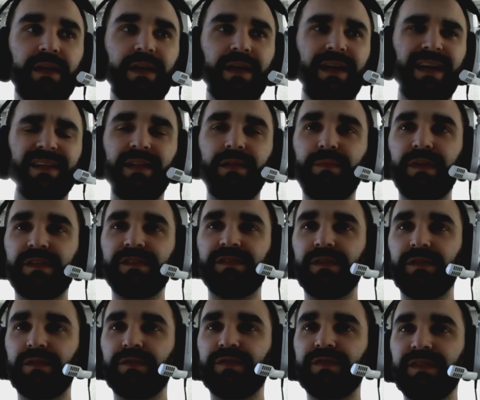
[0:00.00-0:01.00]
And that makes
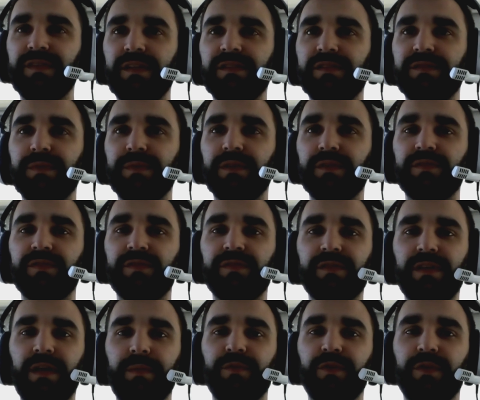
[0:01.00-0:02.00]
a lot of sense
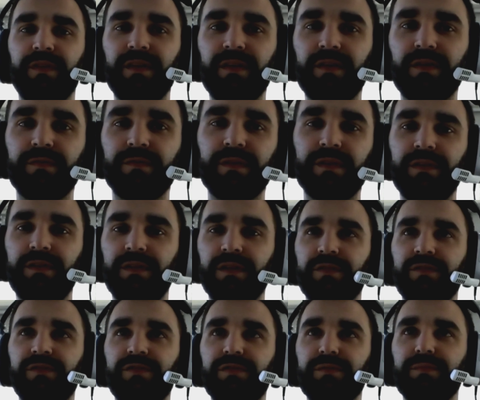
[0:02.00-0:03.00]
because, come to think of it, the
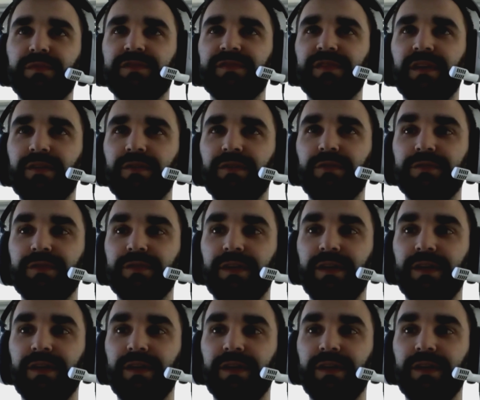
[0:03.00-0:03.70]
consumers are called